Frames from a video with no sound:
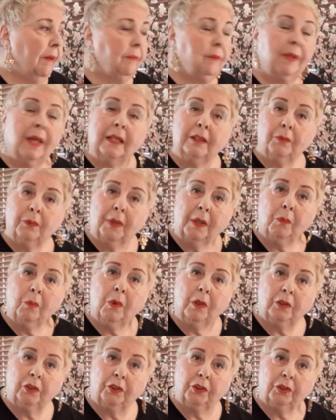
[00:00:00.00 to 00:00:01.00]
that's what I
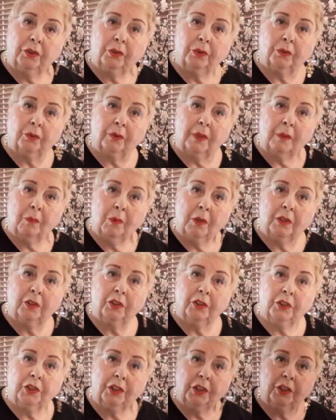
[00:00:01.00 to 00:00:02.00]
want to do. I want
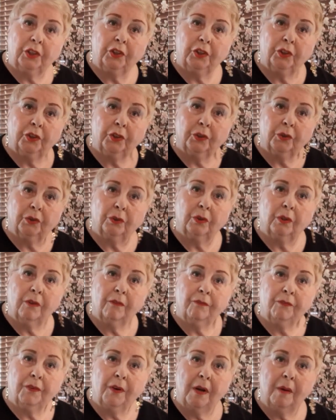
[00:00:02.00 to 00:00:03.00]
to teach you
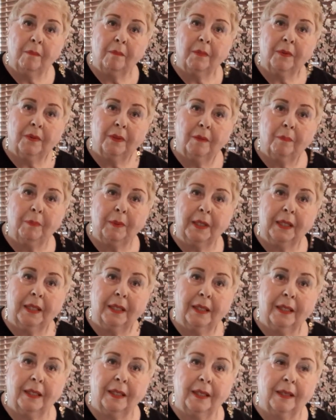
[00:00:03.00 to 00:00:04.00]
from the
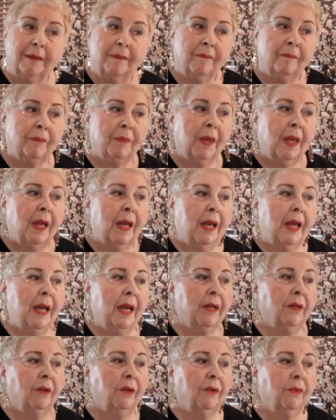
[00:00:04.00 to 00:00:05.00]
beginning.
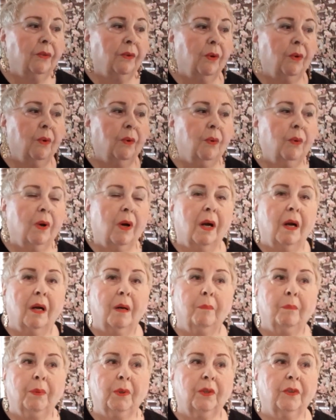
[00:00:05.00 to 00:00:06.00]
And although our
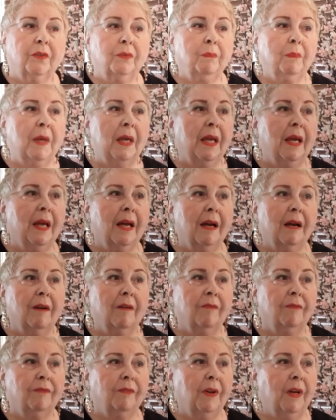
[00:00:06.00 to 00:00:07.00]
books may
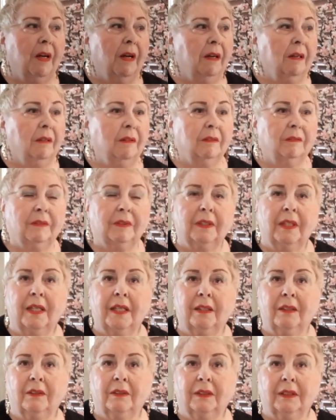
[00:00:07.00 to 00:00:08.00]
have
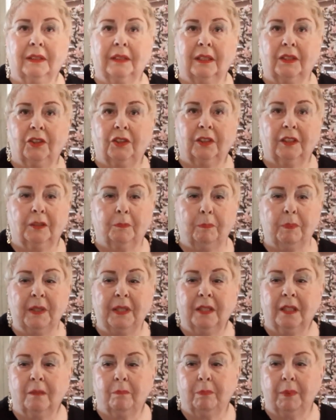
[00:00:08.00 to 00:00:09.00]
titles such as
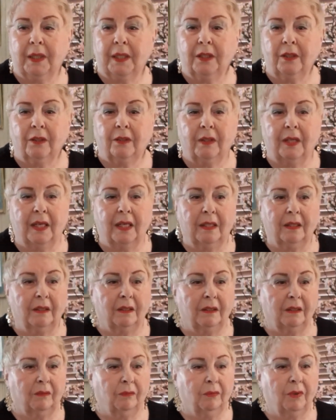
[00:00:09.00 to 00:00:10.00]
Peanut Butter
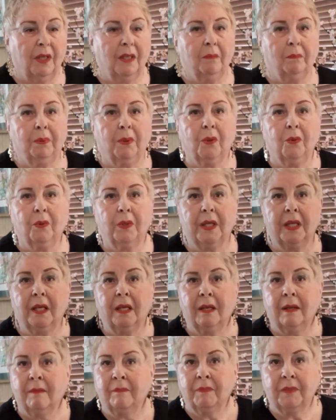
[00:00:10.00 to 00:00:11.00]
and Run Pony,
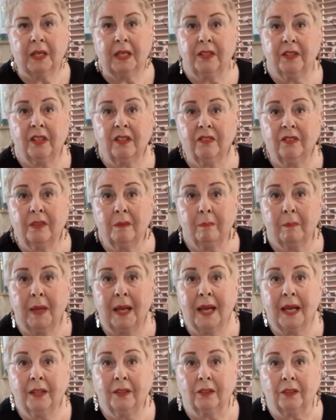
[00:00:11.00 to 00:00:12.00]
it doesn't
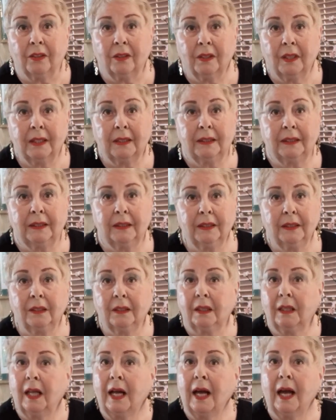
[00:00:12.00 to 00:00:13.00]
matter. It's
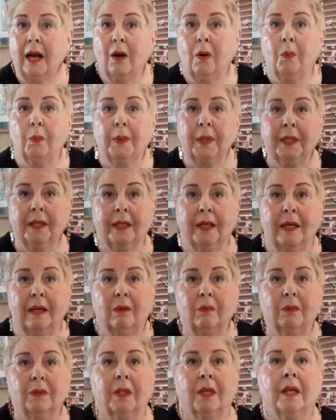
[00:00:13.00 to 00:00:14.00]
still how we
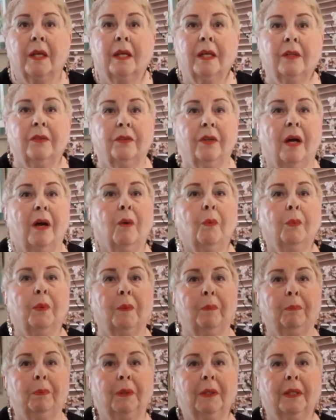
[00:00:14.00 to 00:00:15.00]
count. It's how we
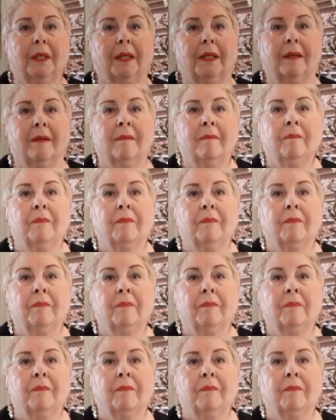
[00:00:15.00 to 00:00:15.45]
play.